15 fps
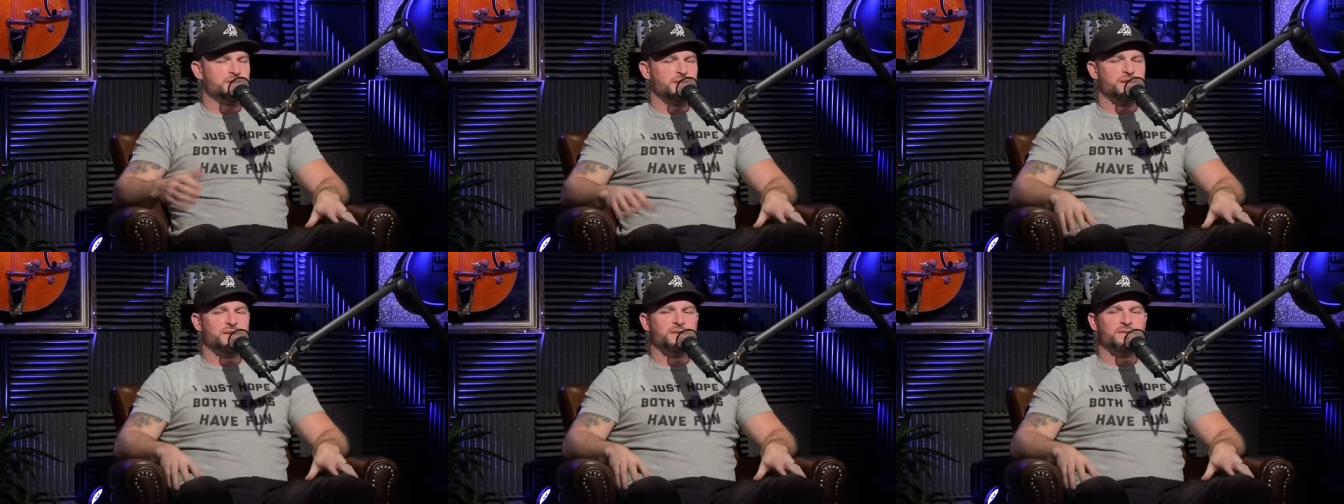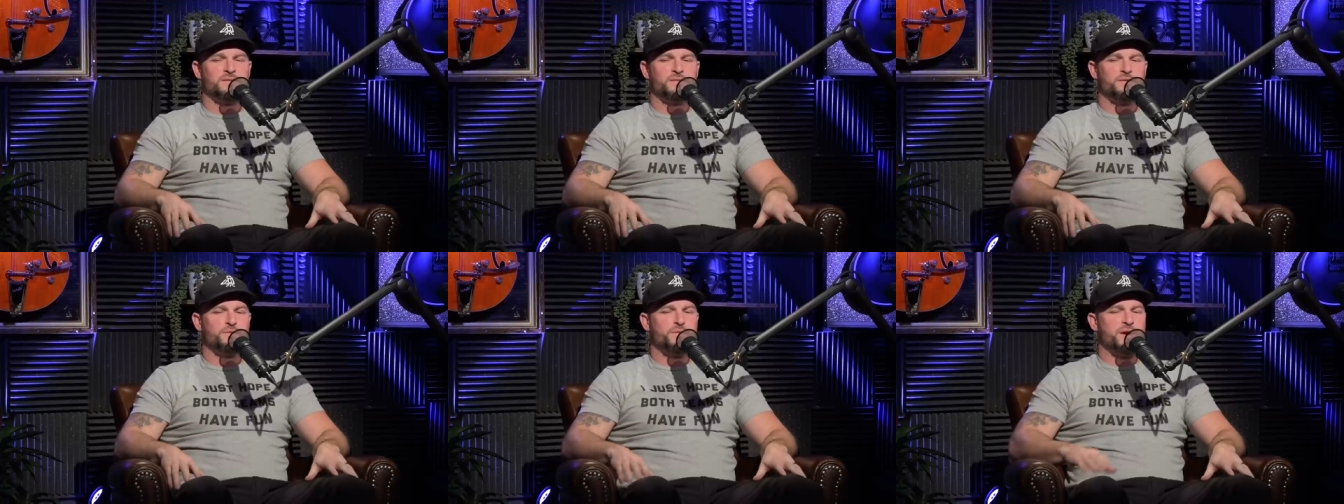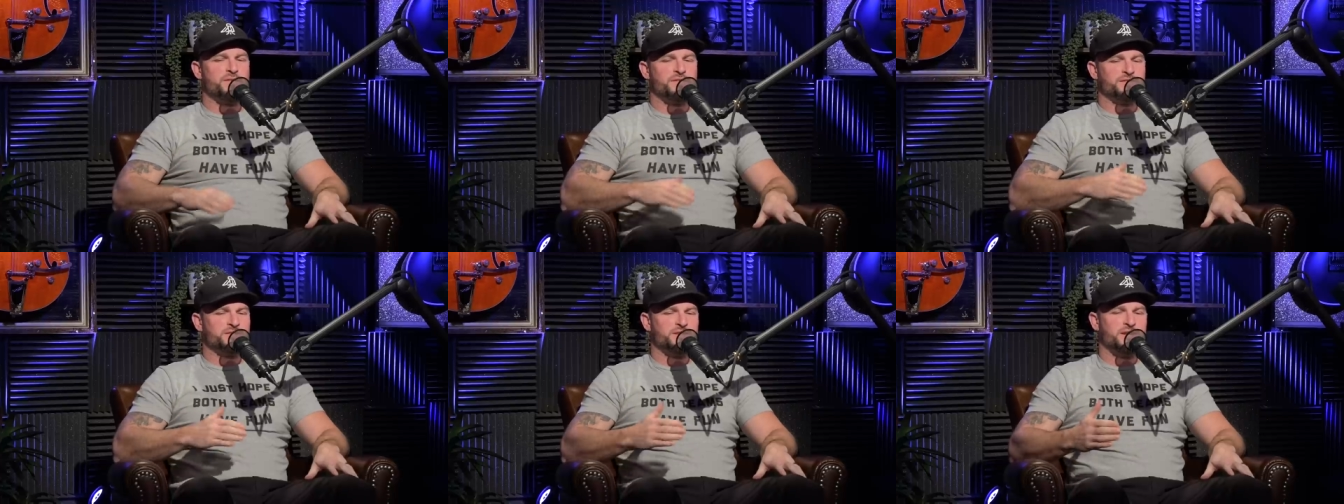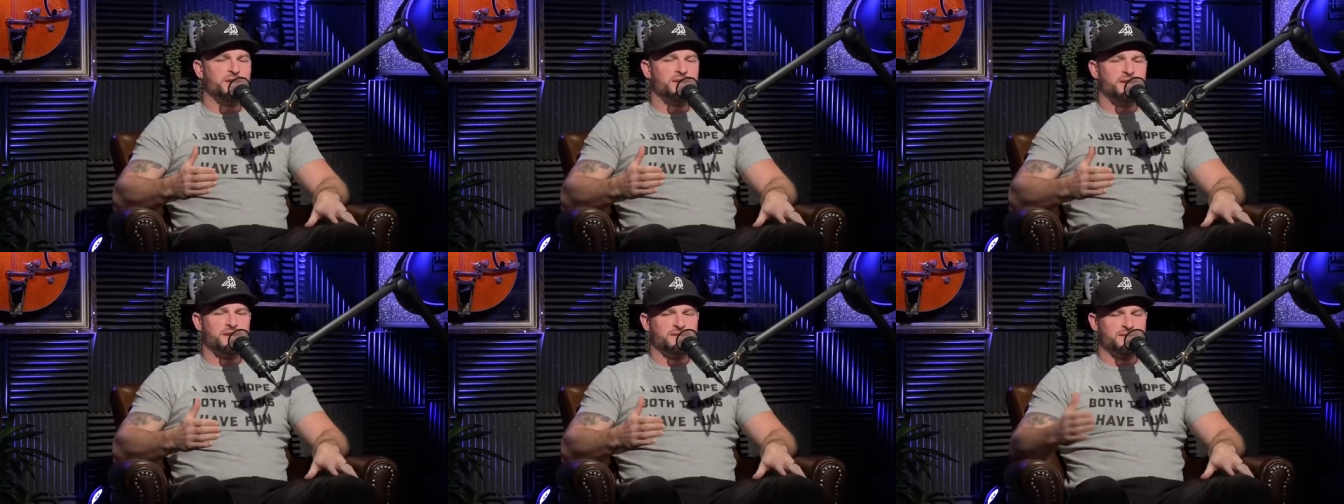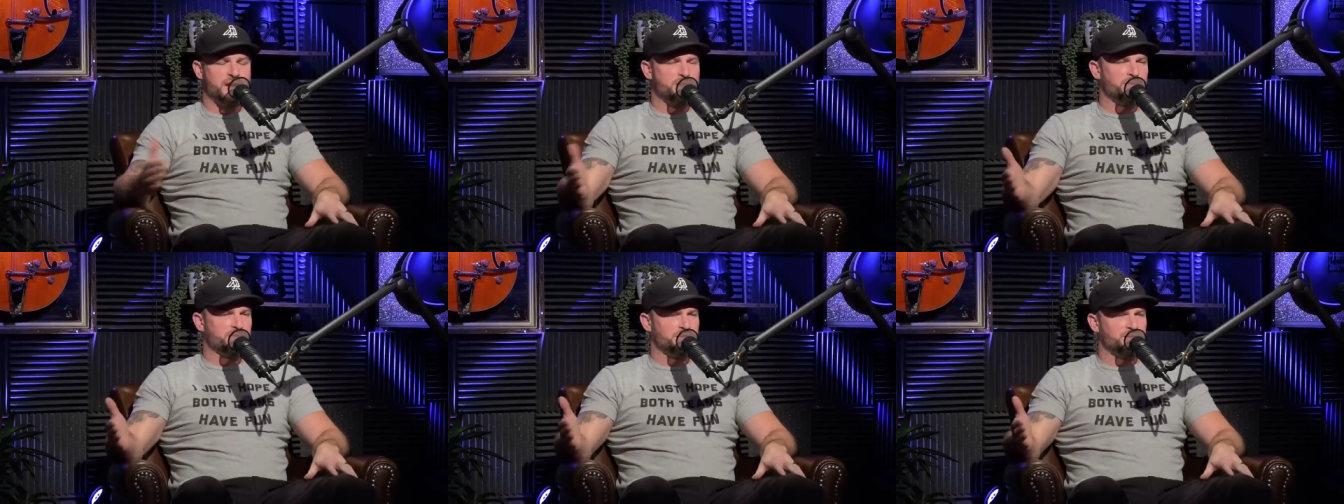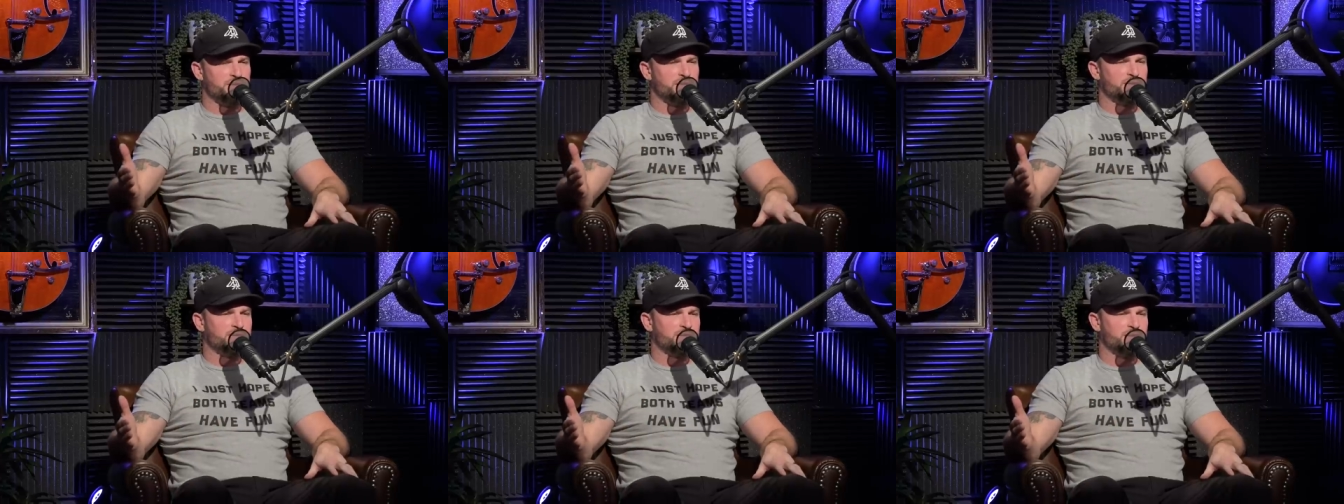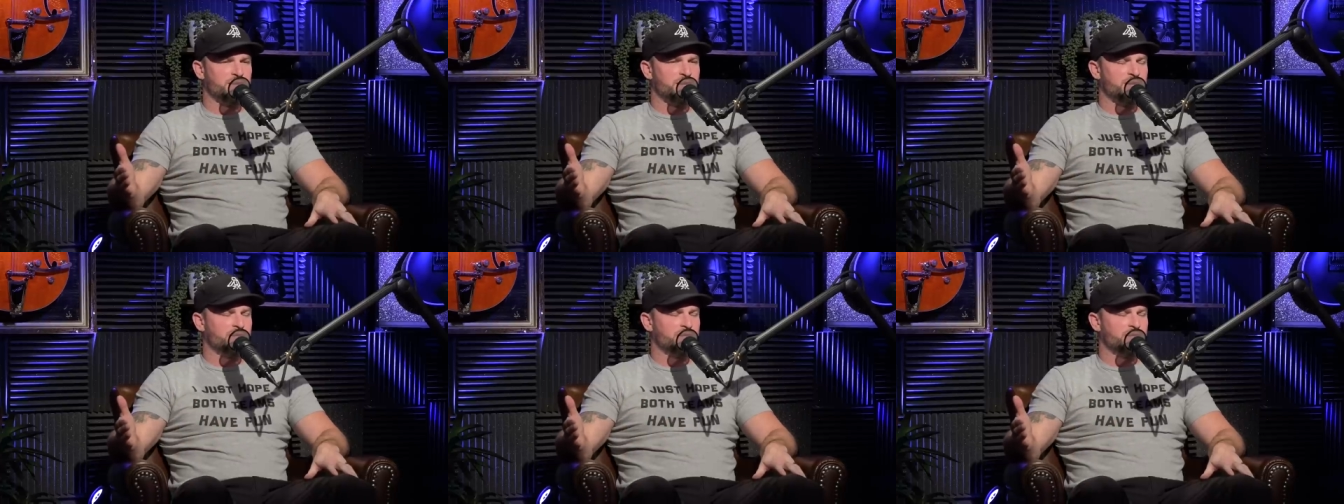In we haven't seen any examples of this in